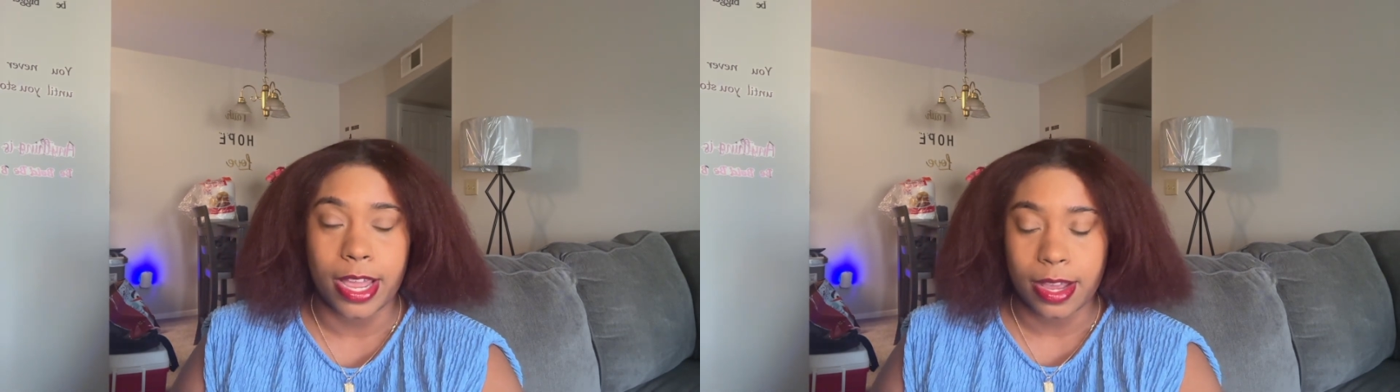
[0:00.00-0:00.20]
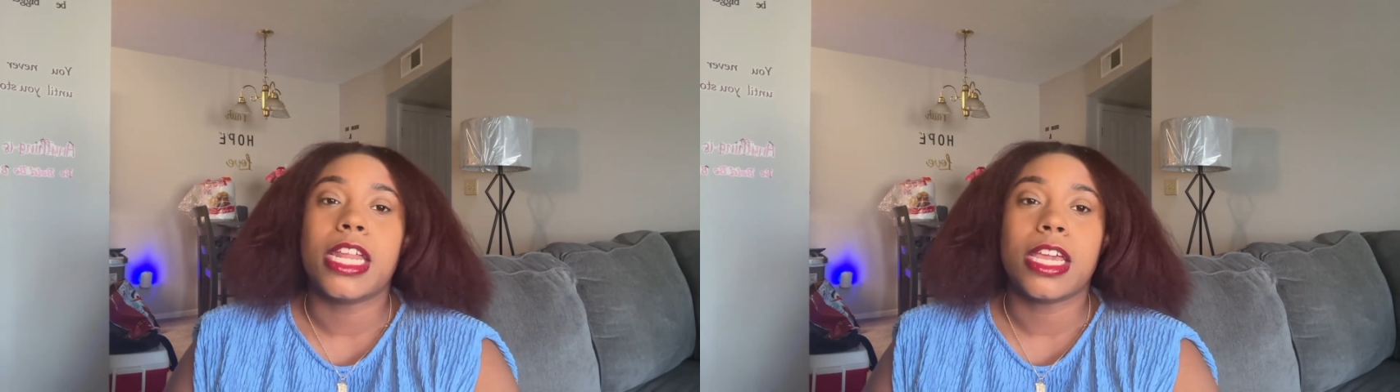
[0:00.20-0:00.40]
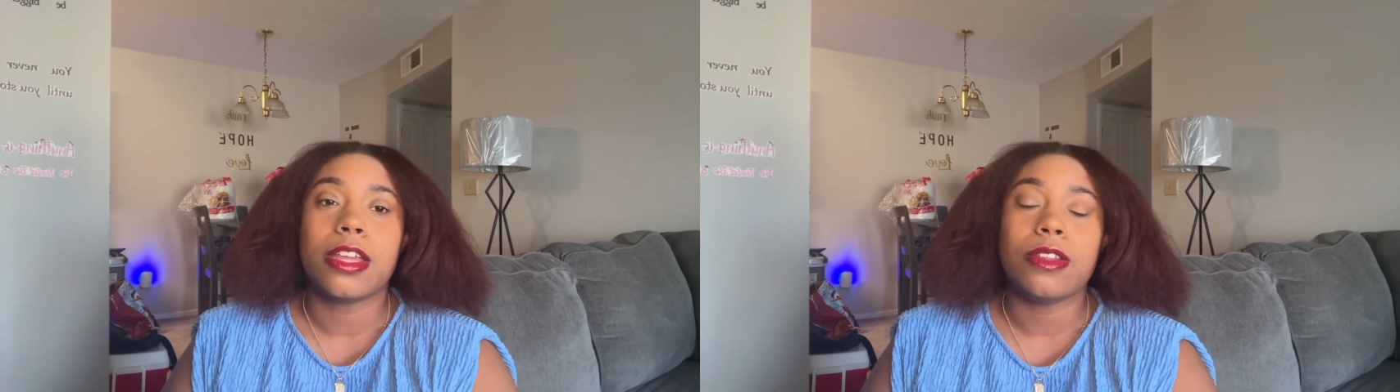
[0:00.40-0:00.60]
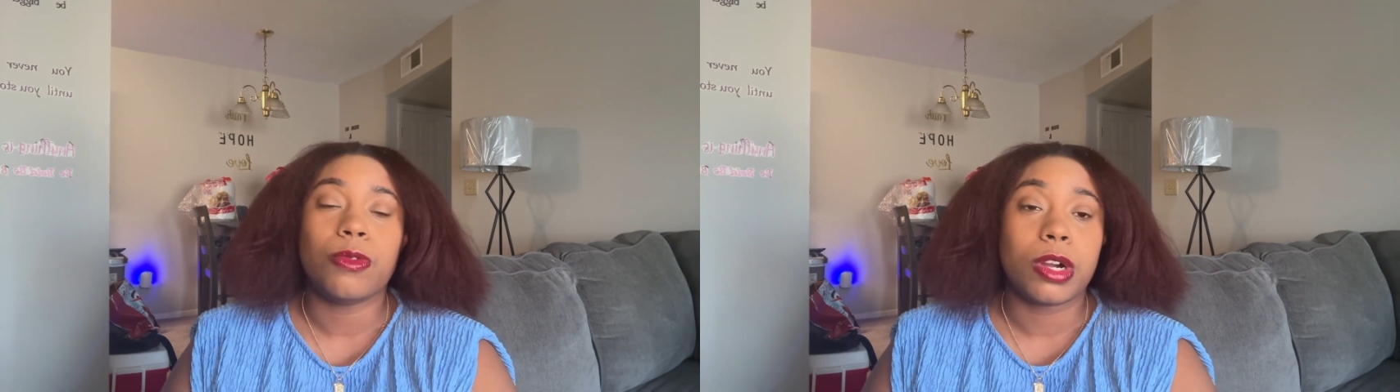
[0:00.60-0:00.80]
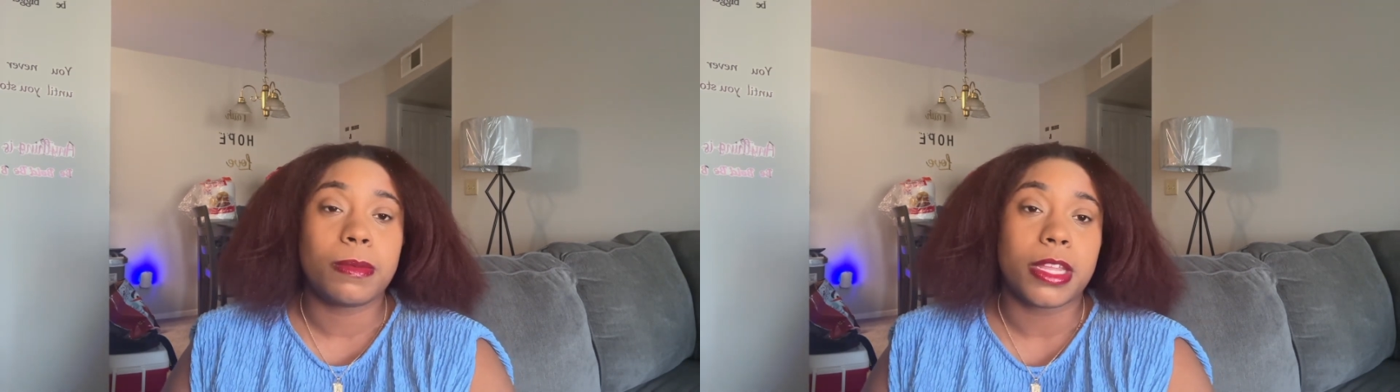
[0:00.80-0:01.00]
It
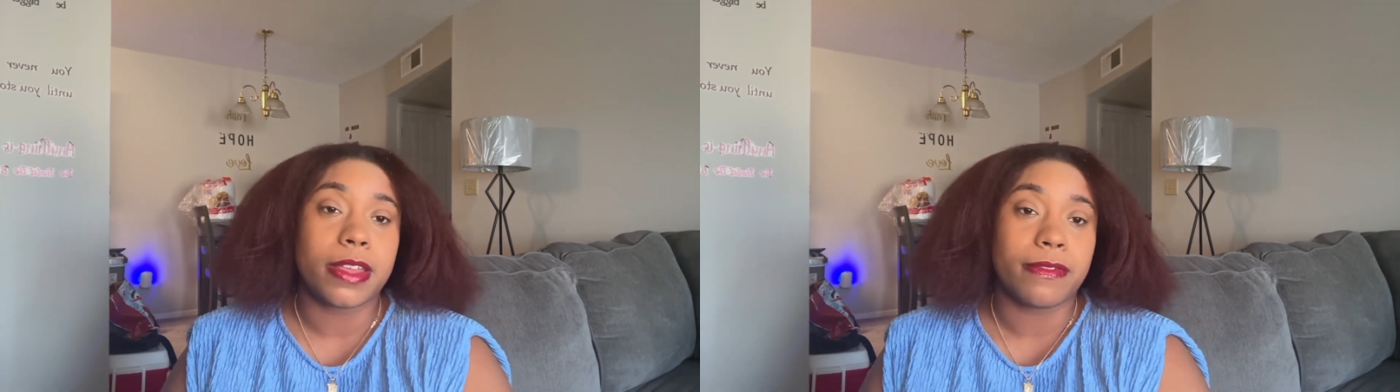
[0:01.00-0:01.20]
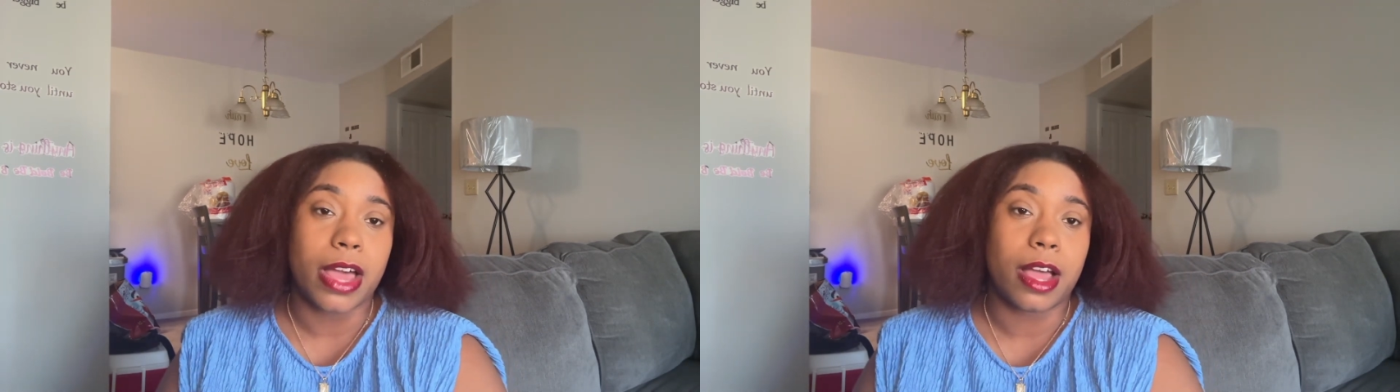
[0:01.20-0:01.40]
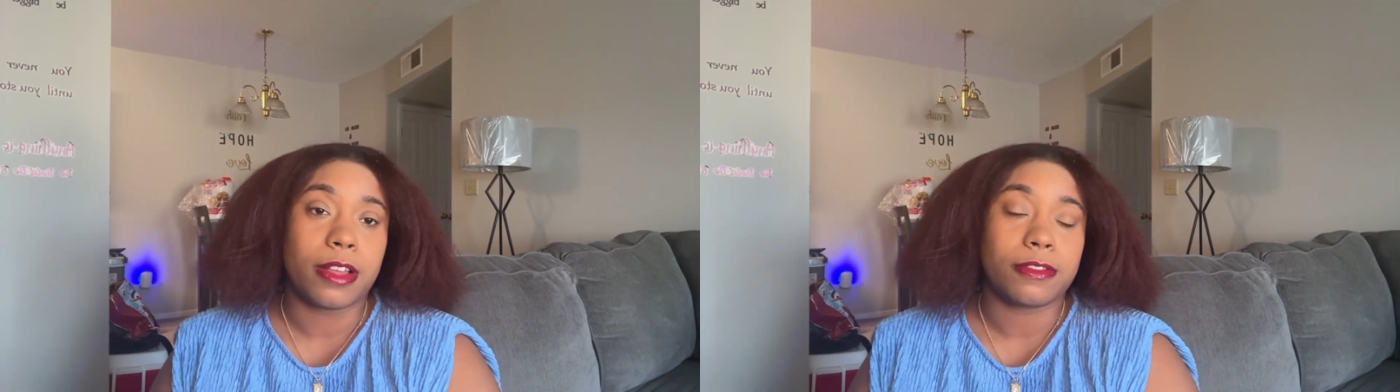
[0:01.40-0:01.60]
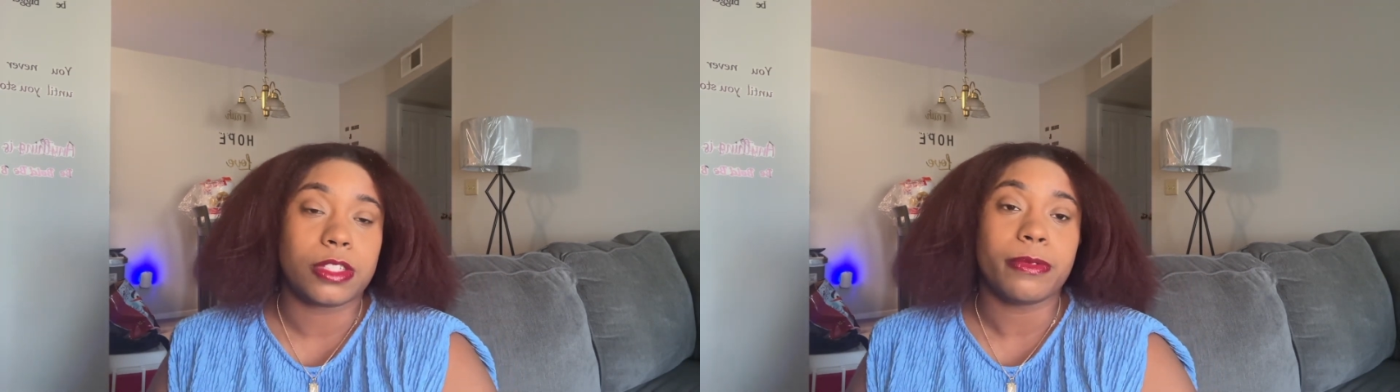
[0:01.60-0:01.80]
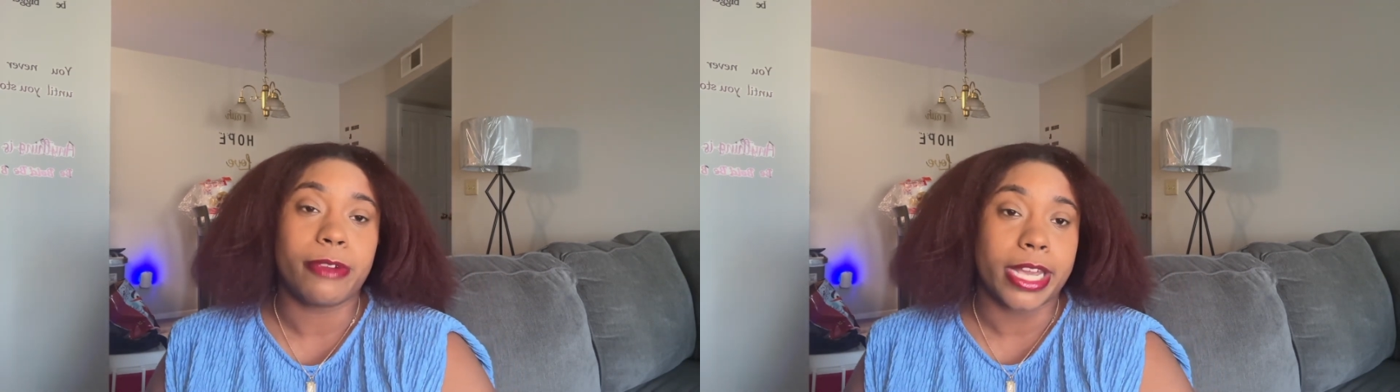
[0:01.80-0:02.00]
normally involves
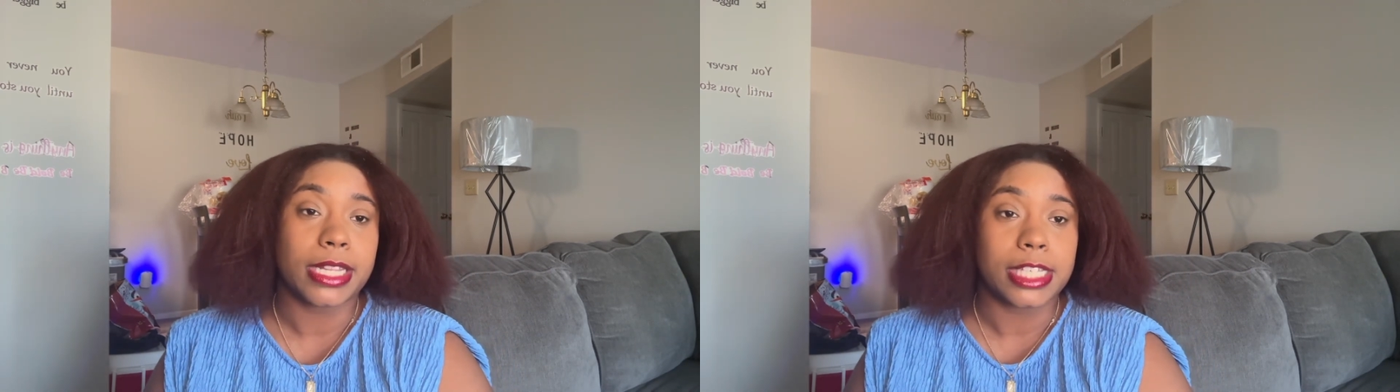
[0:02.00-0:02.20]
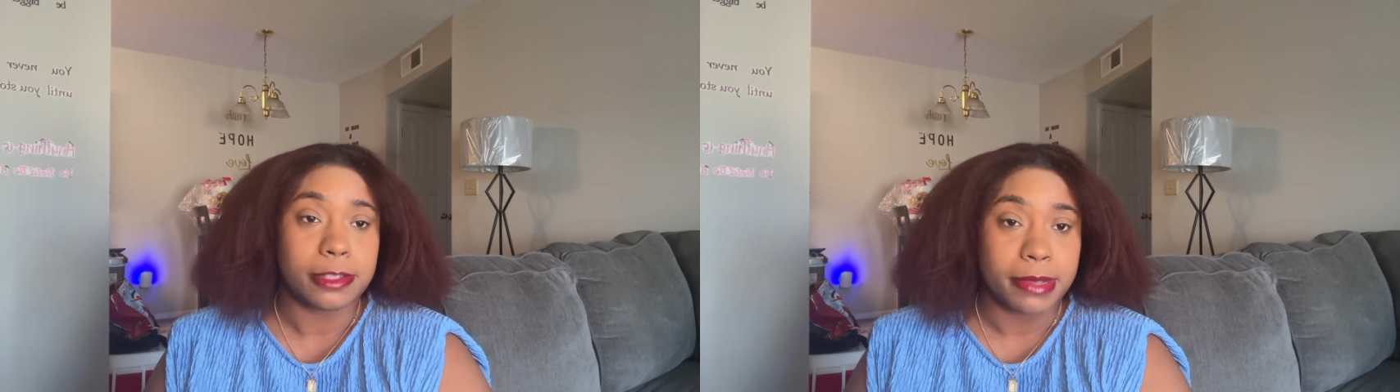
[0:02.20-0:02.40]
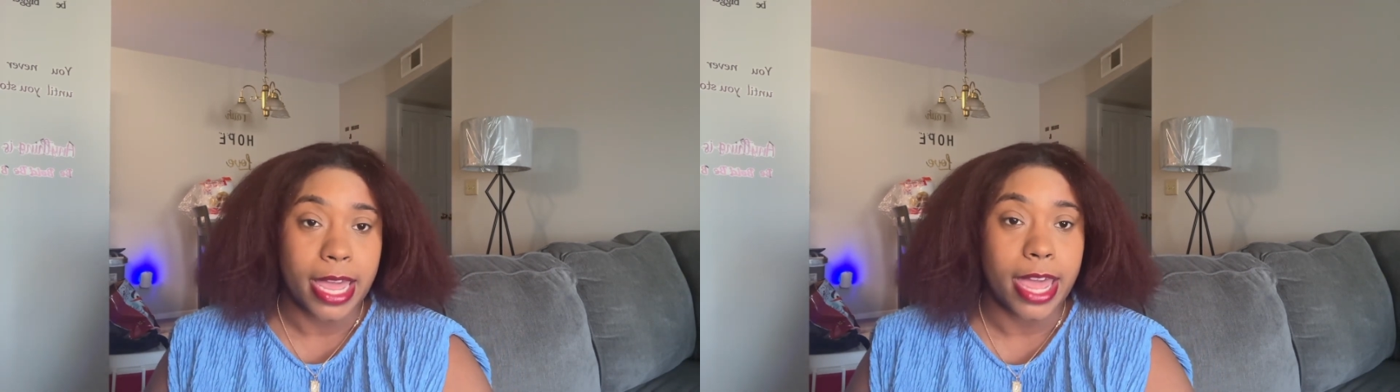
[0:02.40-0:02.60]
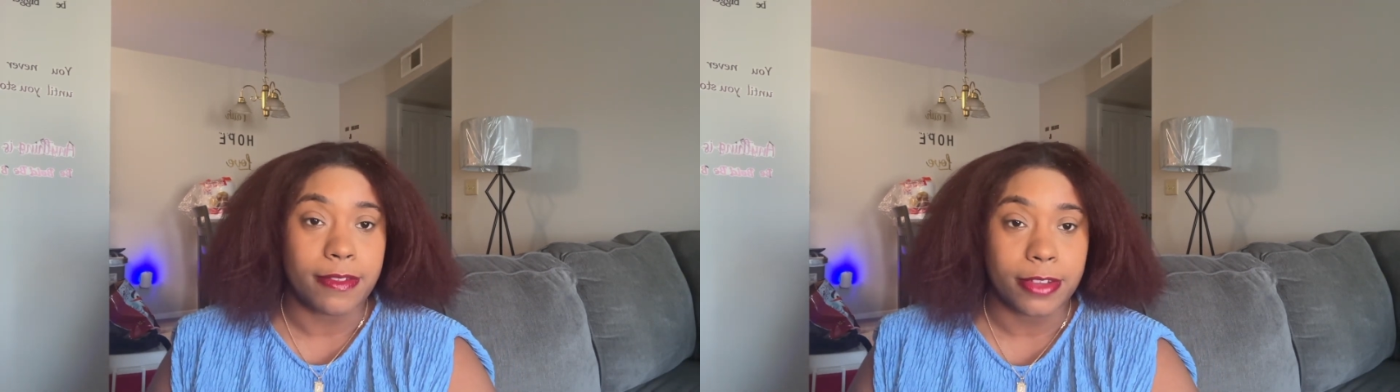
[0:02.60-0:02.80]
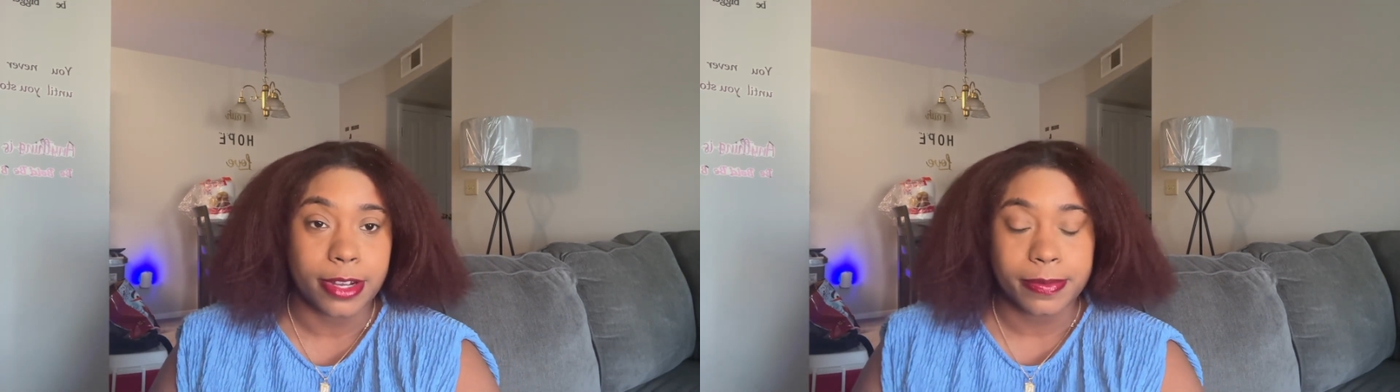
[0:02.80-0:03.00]
reckless
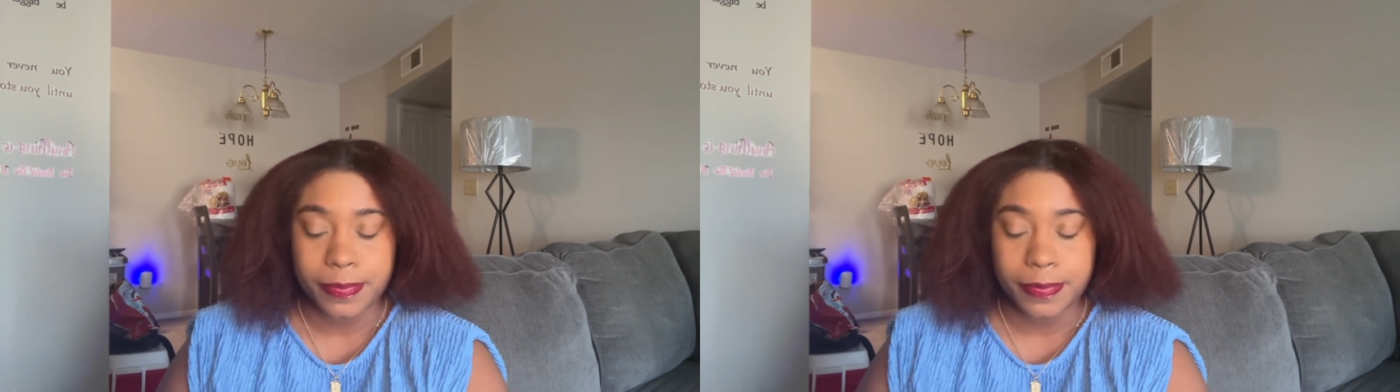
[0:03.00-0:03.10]
behavior.